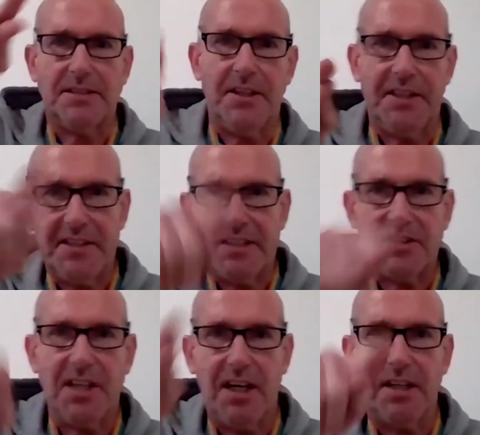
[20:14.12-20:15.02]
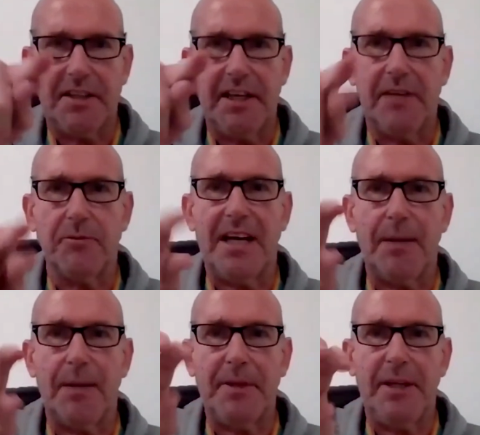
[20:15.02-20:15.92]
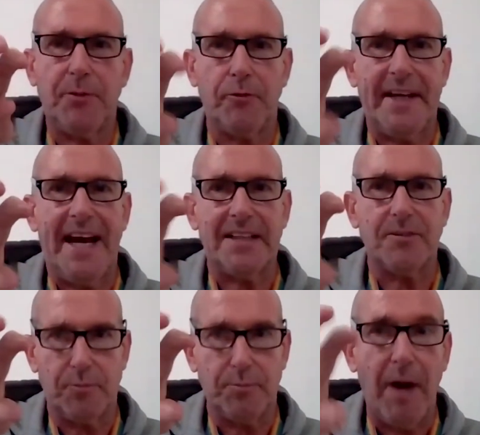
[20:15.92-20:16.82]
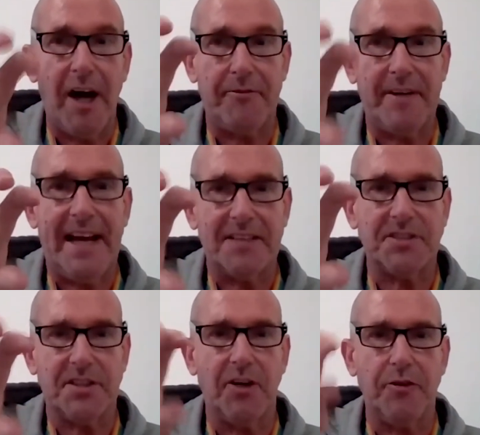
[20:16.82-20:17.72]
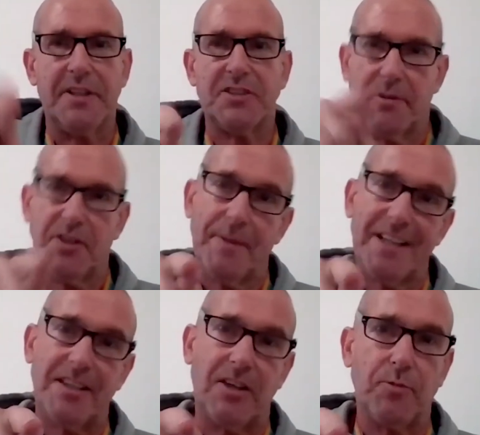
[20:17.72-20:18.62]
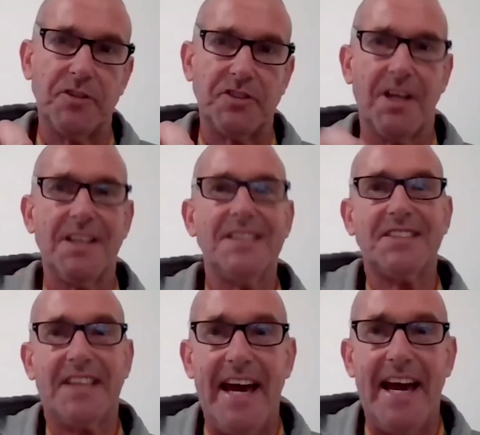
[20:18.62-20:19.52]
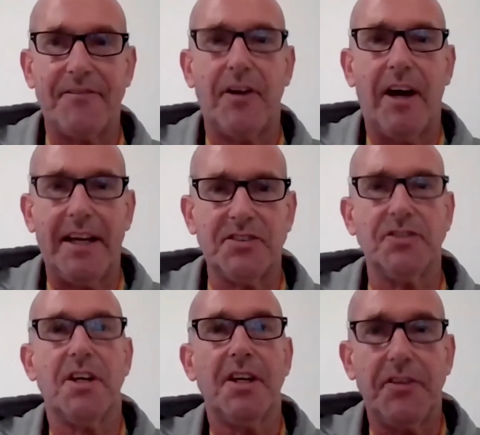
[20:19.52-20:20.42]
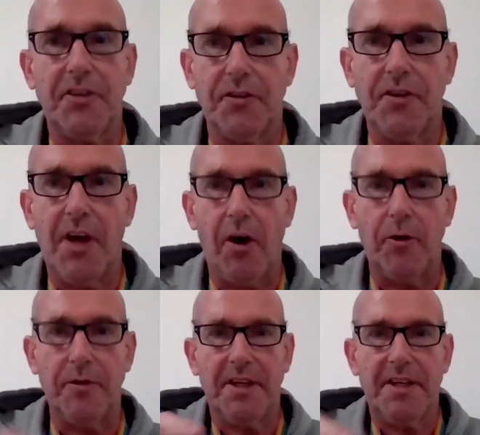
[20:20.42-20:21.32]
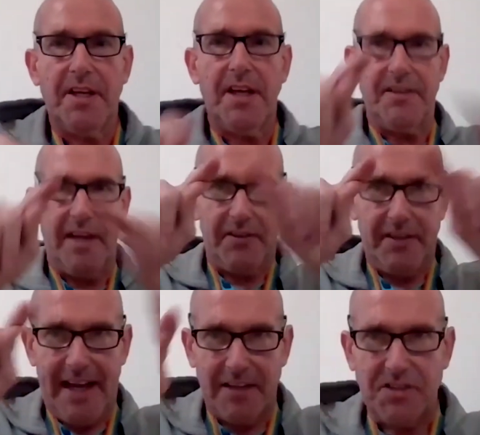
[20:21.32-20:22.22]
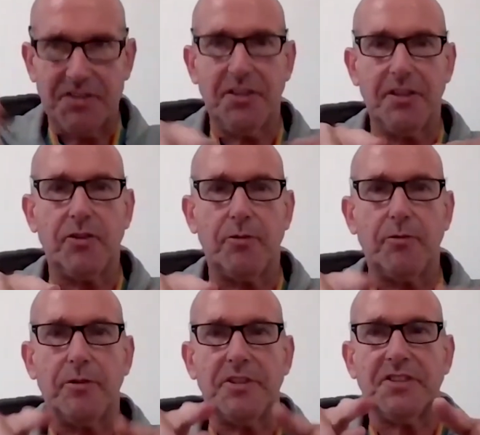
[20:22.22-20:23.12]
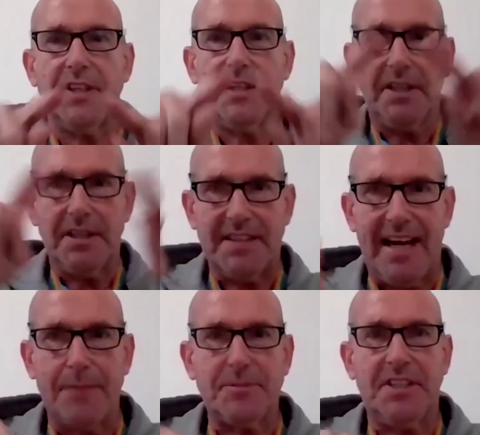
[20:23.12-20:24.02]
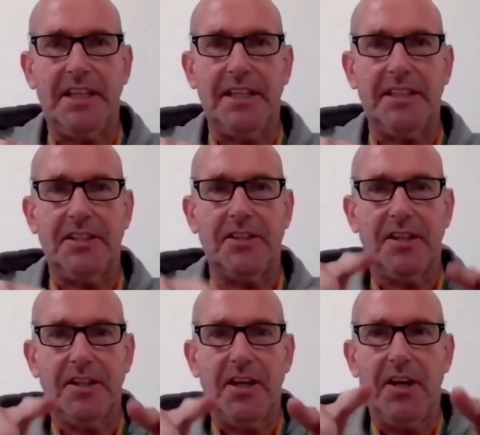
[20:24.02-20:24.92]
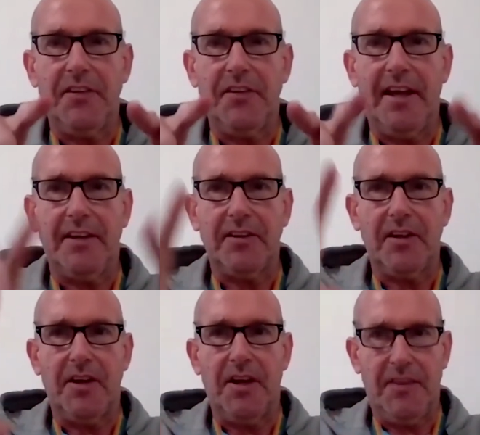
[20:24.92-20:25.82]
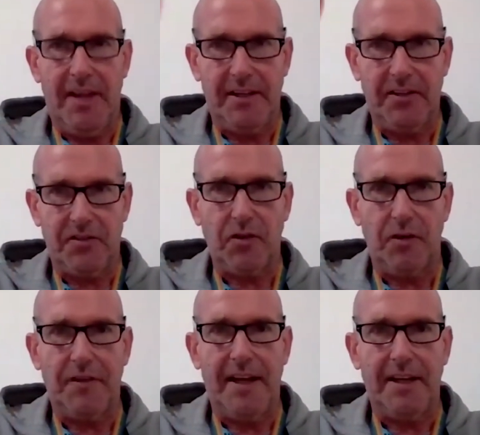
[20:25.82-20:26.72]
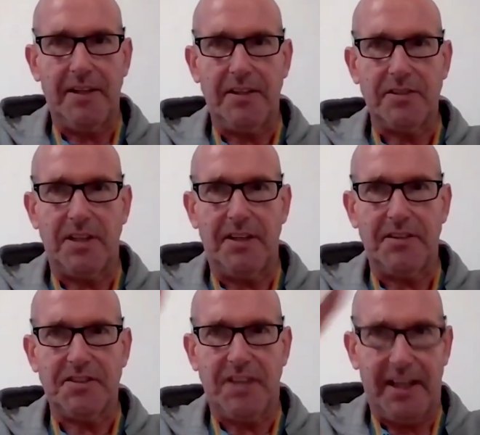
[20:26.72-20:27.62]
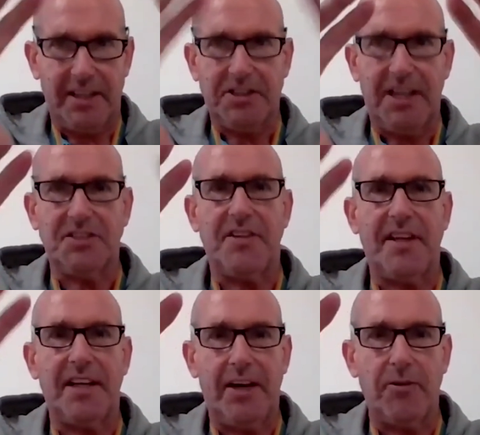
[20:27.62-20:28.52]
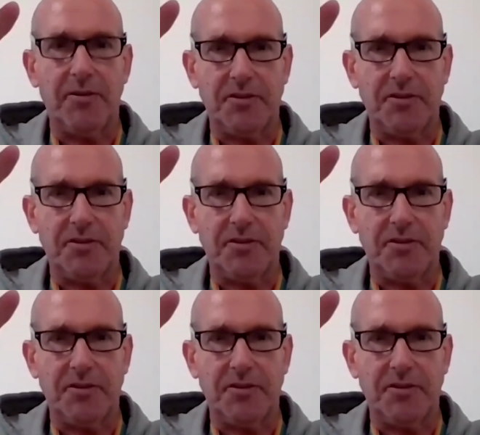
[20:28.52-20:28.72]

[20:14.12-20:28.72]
and in this target was how people react might react to COVID. So in the middle was scared, frightened, the unknown, and then the outer circle was adapting, and then and then sort of then cycle change and then later on